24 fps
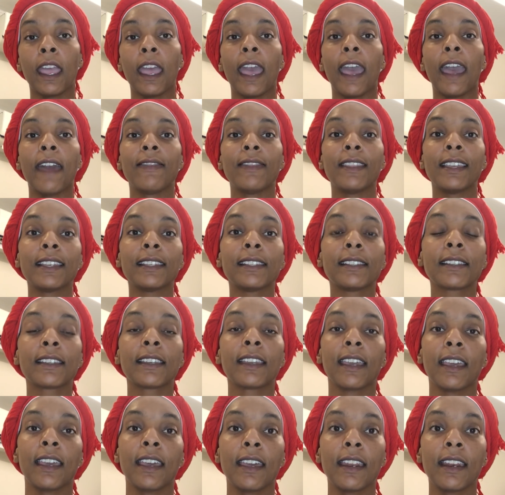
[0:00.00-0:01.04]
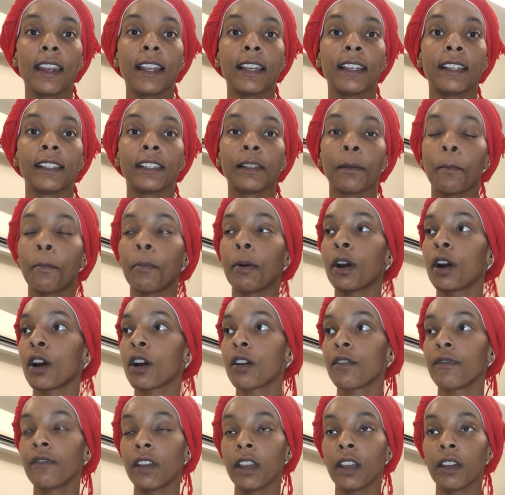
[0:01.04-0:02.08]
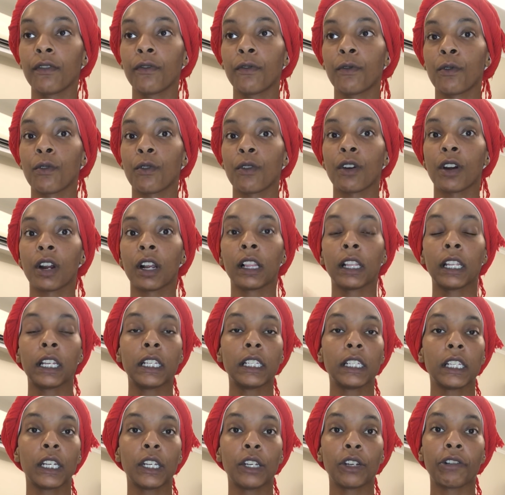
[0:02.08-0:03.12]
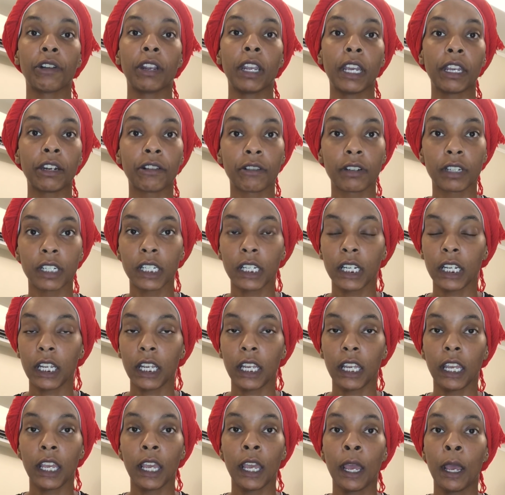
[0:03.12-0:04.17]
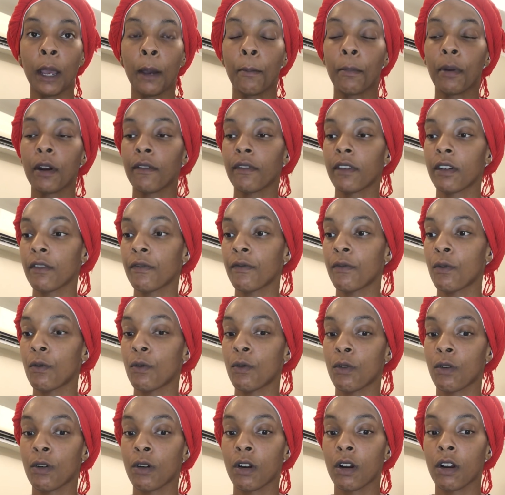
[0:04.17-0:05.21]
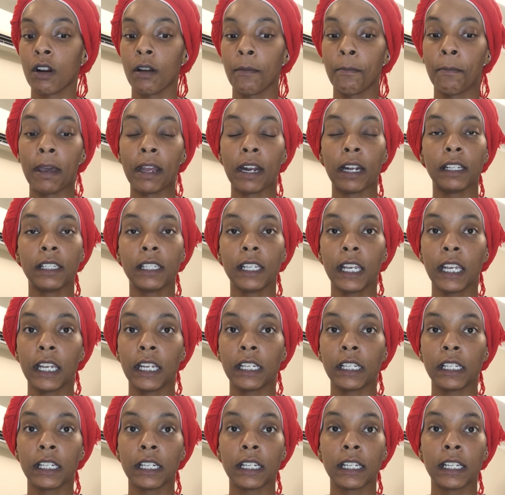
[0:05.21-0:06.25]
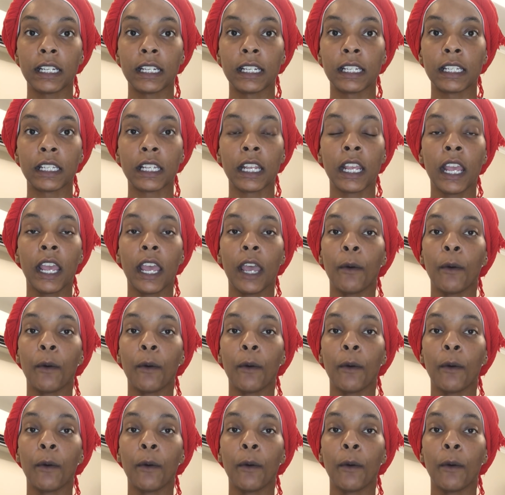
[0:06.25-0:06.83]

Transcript: And this kit is perfect for cleansing your energy, perfect for meditations.